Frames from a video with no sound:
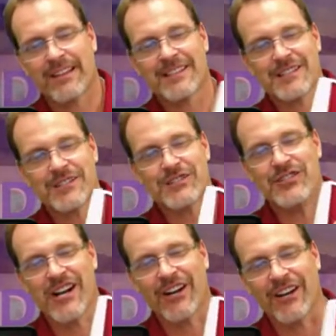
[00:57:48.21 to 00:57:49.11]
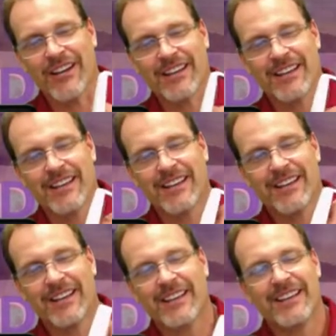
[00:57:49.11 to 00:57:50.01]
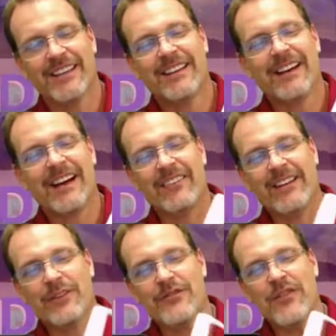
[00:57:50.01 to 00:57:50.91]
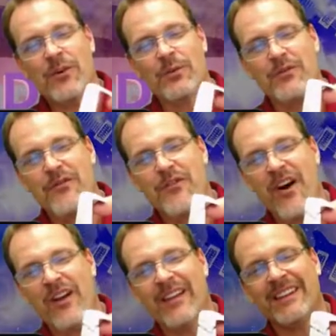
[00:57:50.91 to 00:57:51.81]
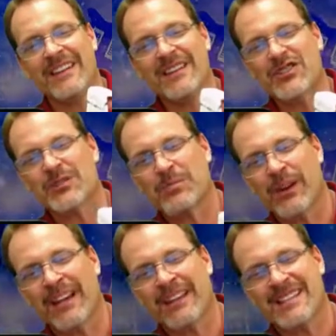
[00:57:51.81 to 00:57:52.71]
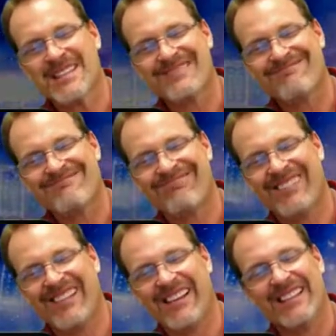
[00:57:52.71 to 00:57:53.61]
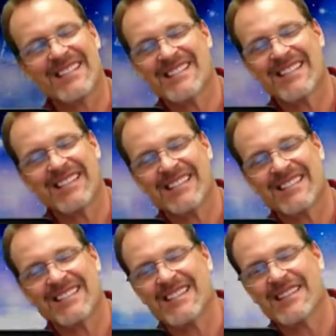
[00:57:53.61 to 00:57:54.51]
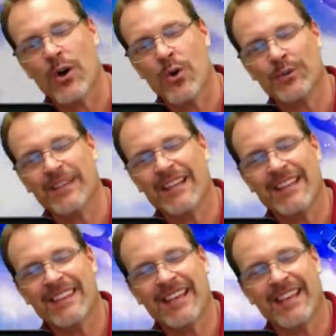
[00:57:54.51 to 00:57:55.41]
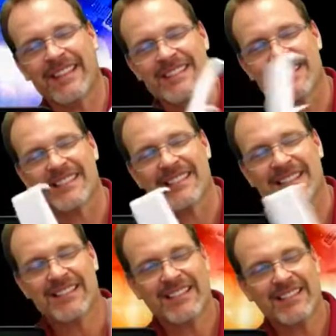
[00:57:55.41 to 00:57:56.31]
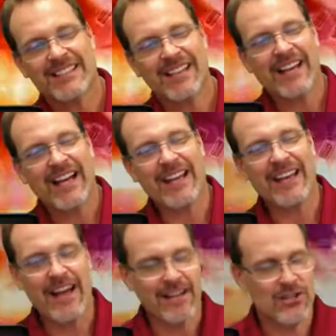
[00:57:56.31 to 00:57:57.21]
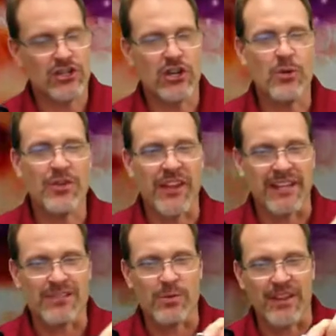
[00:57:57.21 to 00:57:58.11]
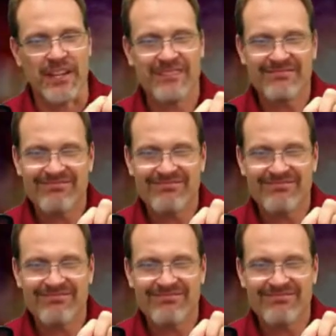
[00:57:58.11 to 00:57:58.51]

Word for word: It's just junk. I mean, your phone will fall and then the spring doesn't it just it doesn't hold anything. It's I can I can shoot things with it.